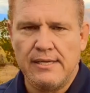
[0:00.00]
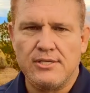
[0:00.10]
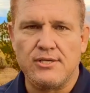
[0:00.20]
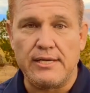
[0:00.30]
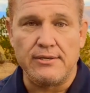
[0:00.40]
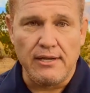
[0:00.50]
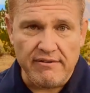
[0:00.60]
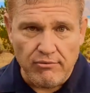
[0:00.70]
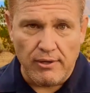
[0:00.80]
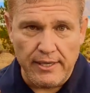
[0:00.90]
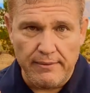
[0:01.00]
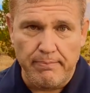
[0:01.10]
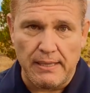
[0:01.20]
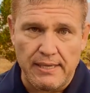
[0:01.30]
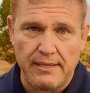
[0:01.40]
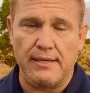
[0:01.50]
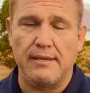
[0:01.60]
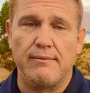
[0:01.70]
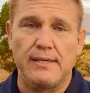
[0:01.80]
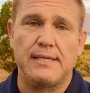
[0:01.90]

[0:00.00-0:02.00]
so I do love wood, but wood